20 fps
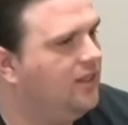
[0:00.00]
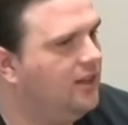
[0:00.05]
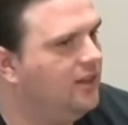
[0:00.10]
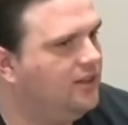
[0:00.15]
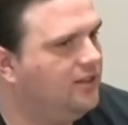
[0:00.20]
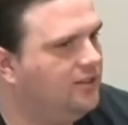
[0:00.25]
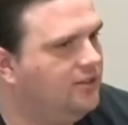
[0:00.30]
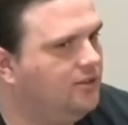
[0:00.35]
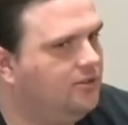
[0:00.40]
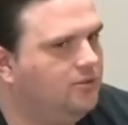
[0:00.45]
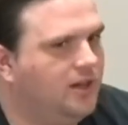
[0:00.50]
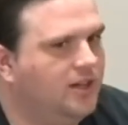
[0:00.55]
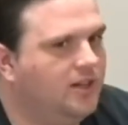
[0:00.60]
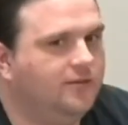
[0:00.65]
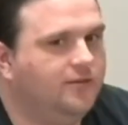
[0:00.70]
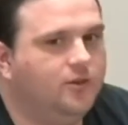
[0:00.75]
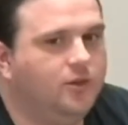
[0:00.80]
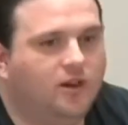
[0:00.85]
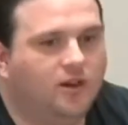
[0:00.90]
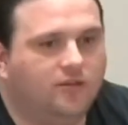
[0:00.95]
Thank you,
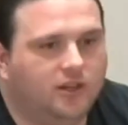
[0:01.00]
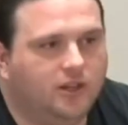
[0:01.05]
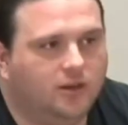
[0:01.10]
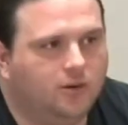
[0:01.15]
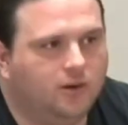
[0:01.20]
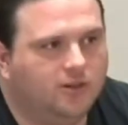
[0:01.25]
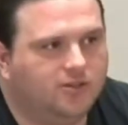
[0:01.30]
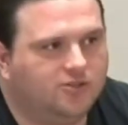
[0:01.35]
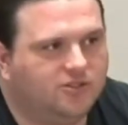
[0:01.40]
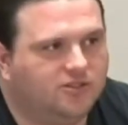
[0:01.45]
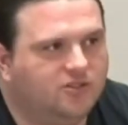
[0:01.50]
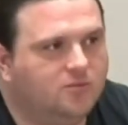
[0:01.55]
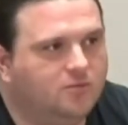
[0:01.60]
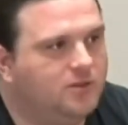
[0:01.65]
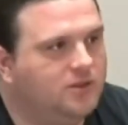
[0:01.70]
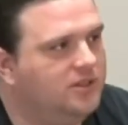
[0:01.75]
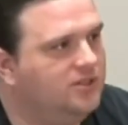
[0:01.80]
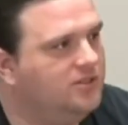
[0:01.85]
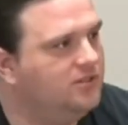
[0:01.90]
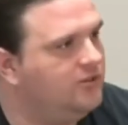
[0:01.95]
and if you have any
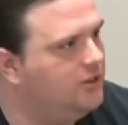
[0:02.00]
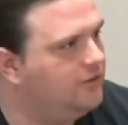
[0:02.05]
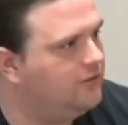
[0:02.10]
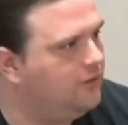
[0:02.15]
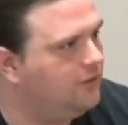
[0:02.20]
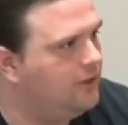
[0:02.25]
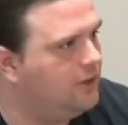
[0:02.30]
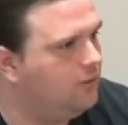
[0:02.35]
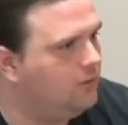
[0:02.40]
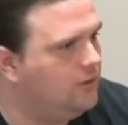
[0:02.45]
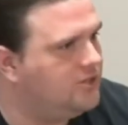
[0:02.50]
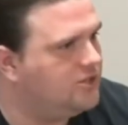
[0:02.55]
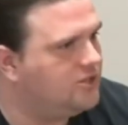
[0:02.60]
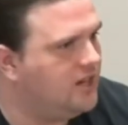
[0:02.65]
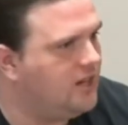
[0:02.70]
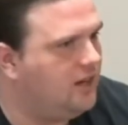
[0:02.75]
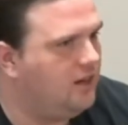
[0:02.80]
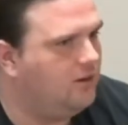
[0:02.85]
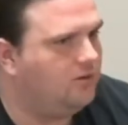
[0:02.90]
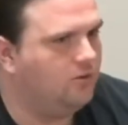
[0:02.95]
questions, please feel free to
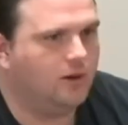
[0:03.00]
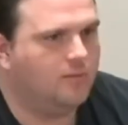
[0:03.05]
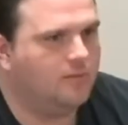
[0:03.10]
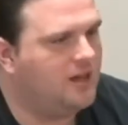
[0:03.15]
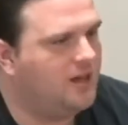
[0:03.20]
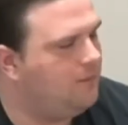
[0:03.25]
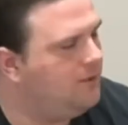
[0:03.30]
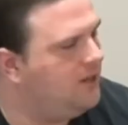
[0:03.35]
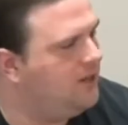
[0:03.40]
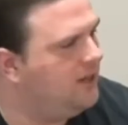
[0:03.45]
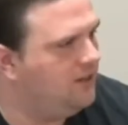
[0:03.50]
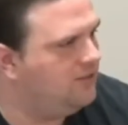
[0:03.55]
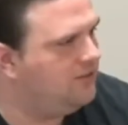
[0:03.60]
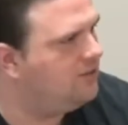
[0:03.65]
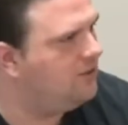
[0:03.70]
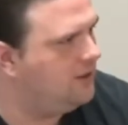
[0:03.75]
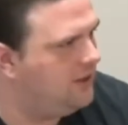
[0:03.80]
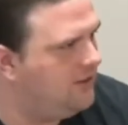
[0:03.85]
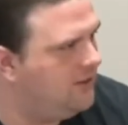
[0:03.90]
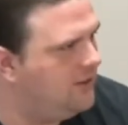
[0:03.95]
reach out, or I'm happy to
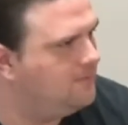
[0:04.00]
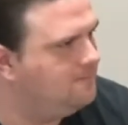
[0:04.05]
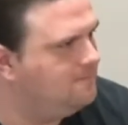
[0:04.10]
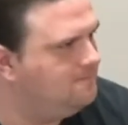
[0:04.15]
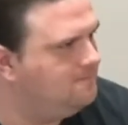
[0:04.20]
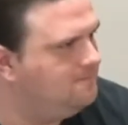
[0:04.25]
answer anything.